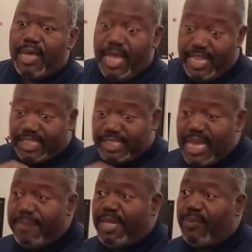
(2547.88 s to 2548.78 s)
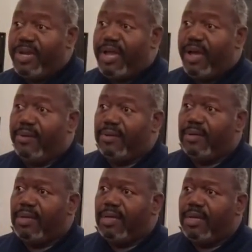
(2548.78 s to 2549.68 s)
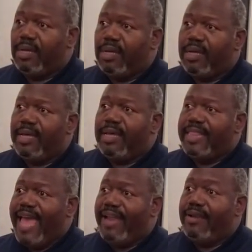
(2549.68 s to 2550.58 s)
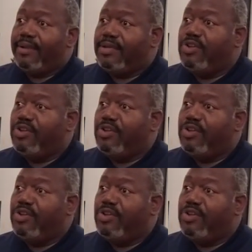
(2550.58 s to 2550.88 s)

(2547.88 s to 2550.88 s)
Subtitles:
at least Timothy would know, that